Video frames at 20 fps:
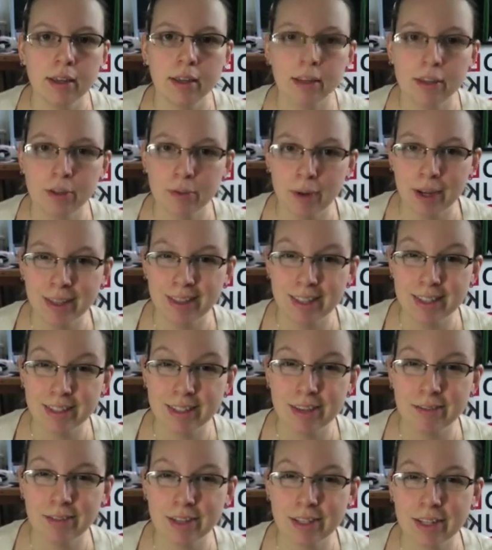You write that
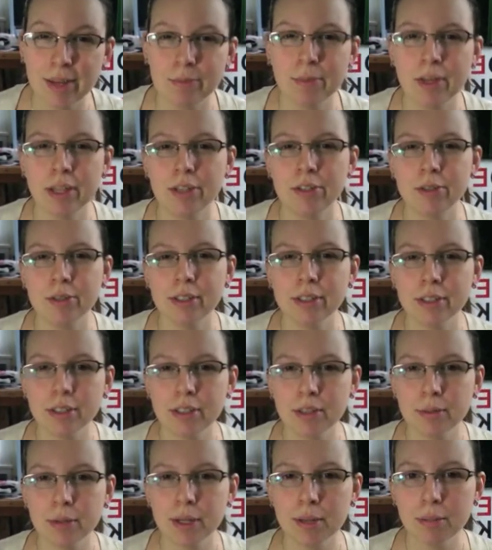7 to 10 page
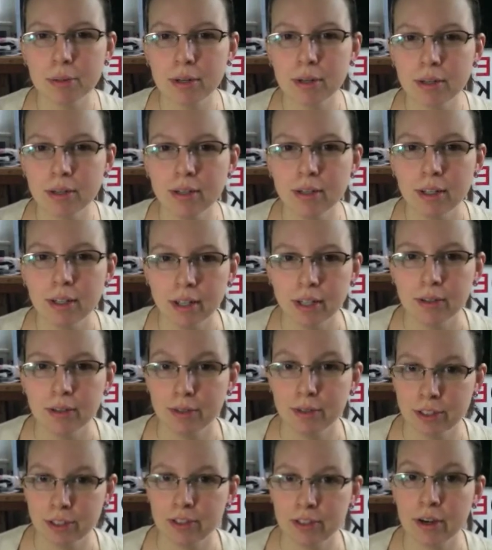research paper,
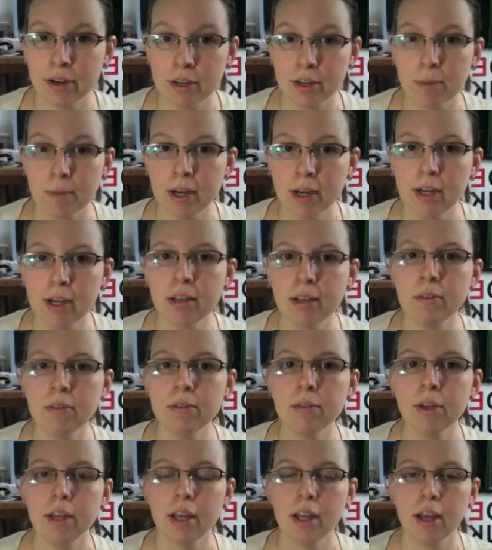which is argumentative,
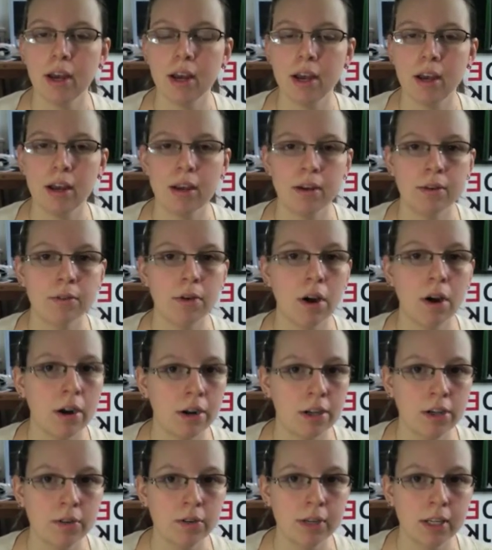
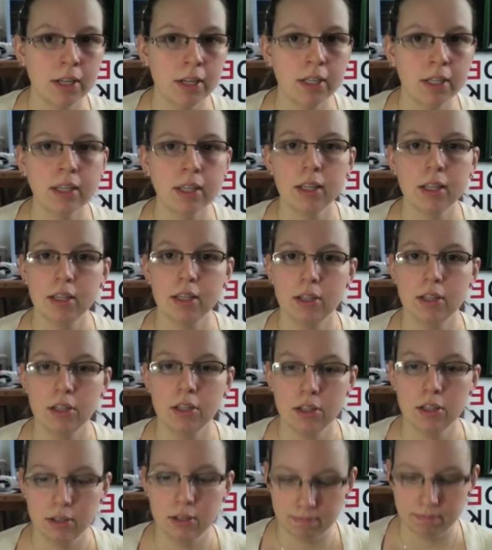arguing
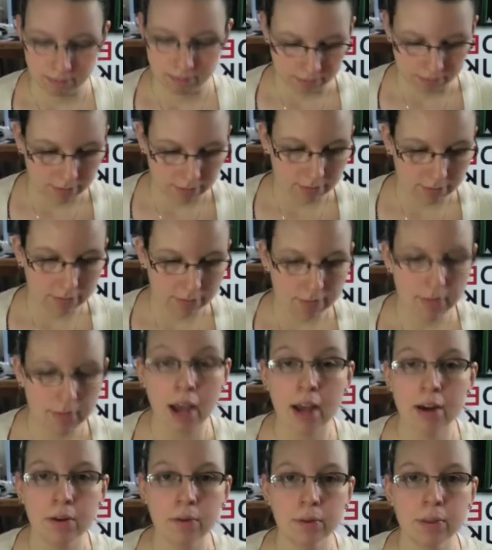
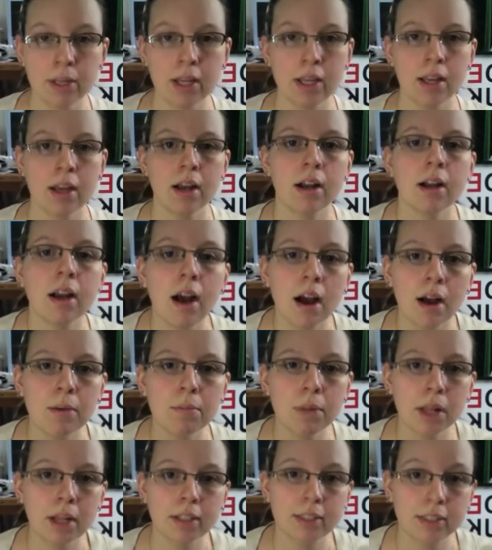not only a
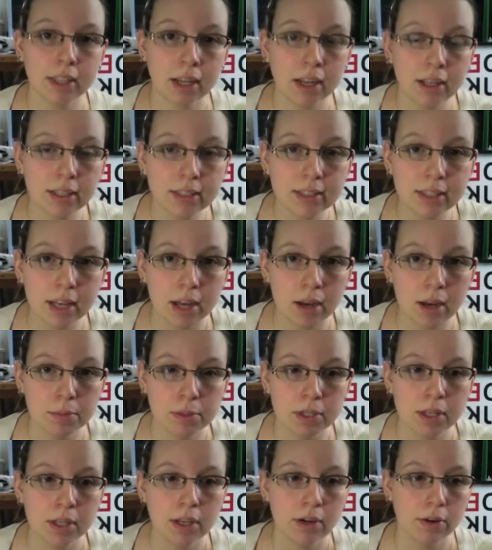complex concept
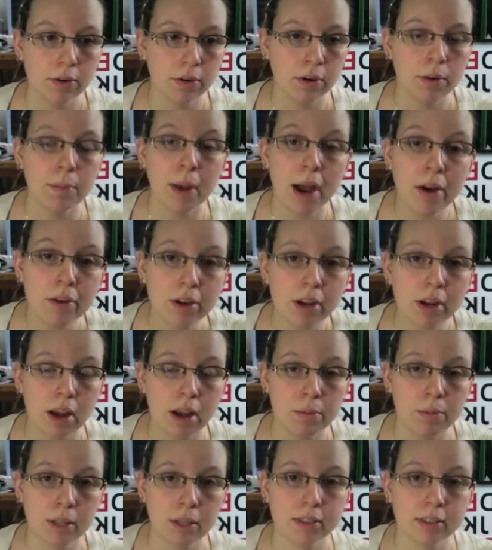or about a
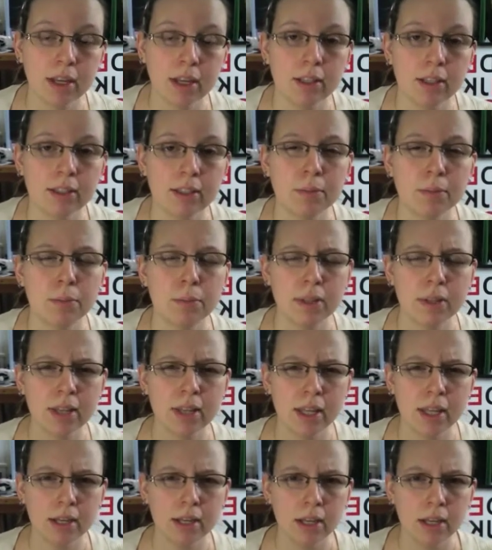complex concept, but
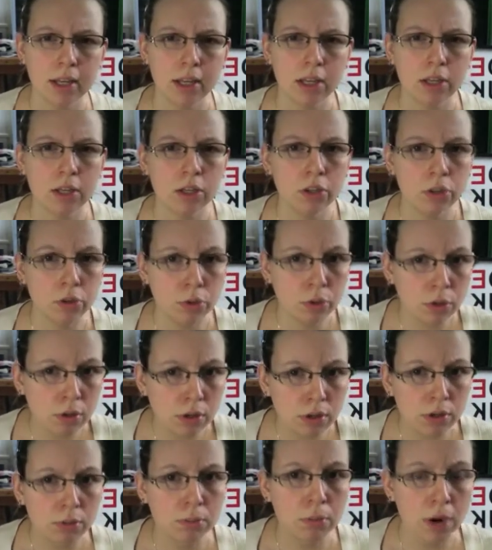that
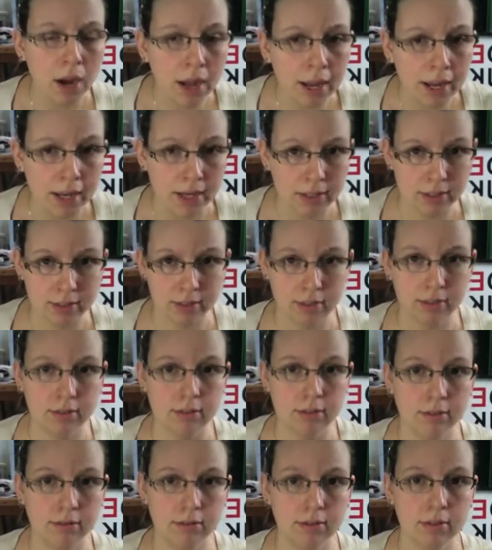you're right.
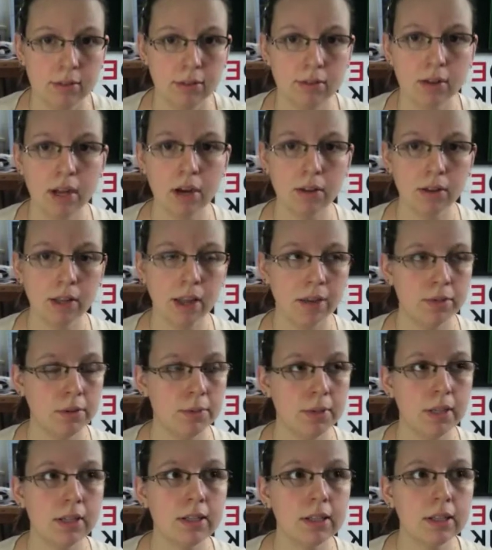You not only have to
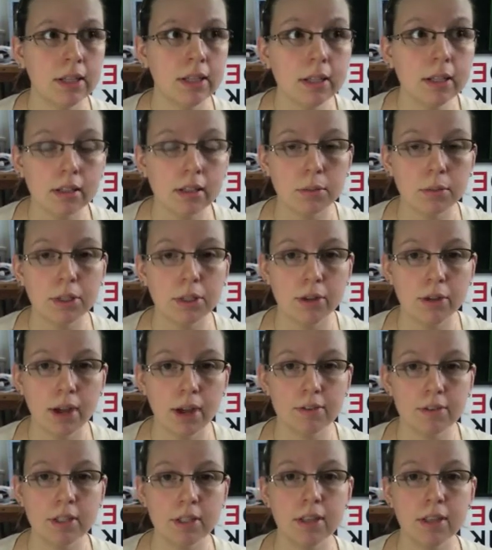be clear, but you
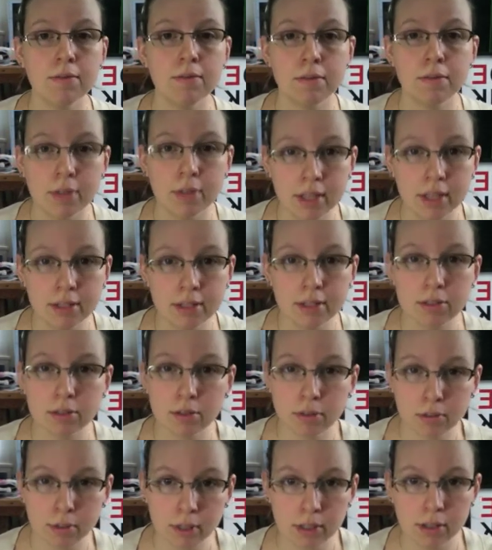have to convince
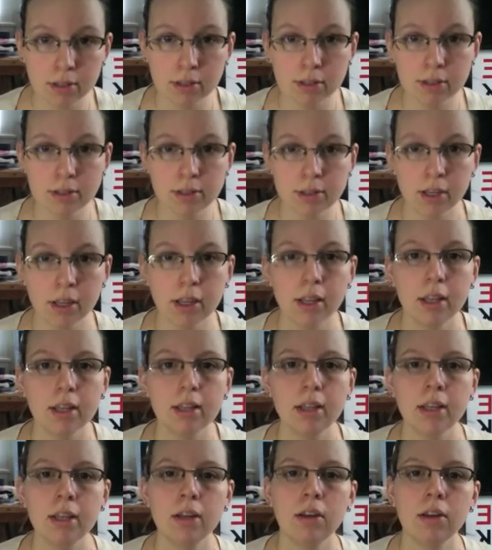your readers
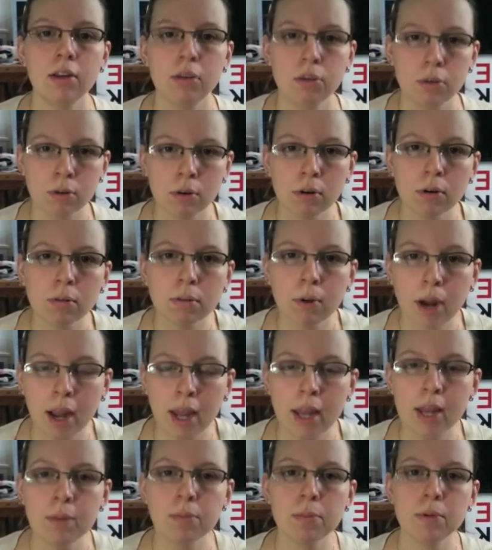that you're
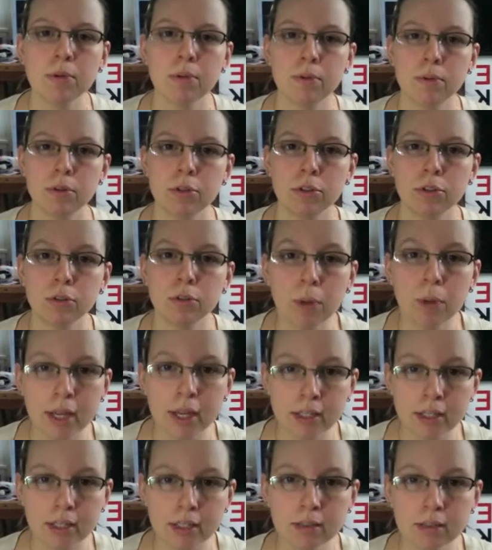right, be
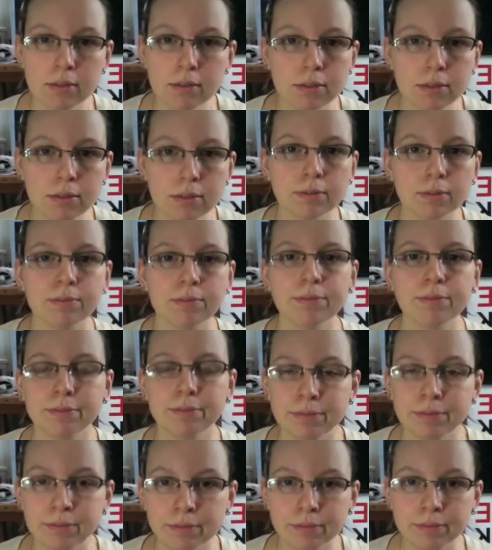persuasive,
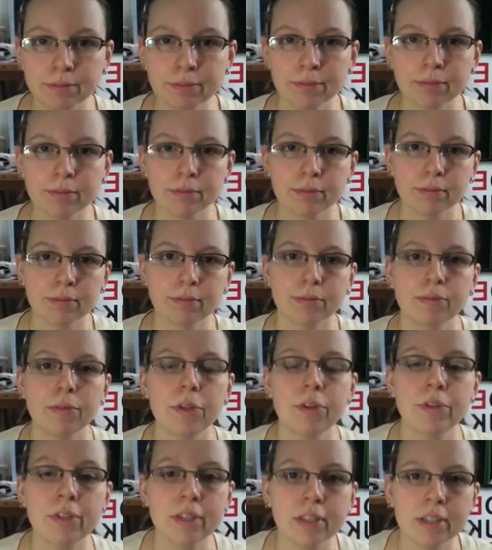
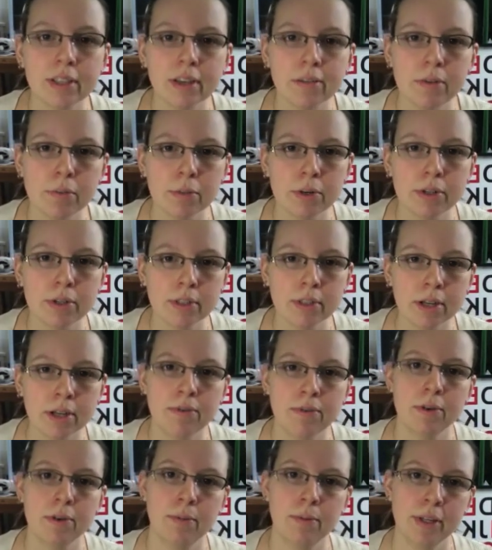using 7% of
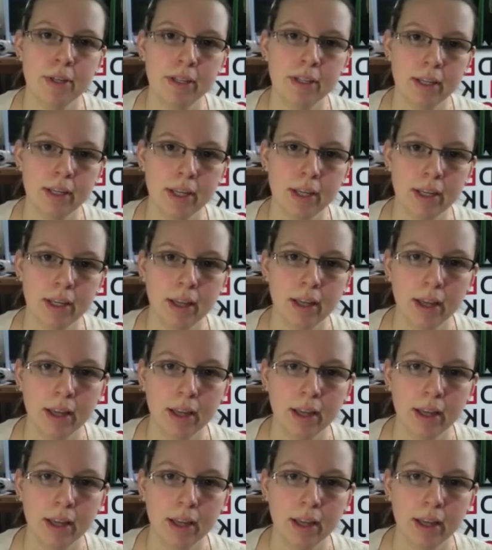your ability.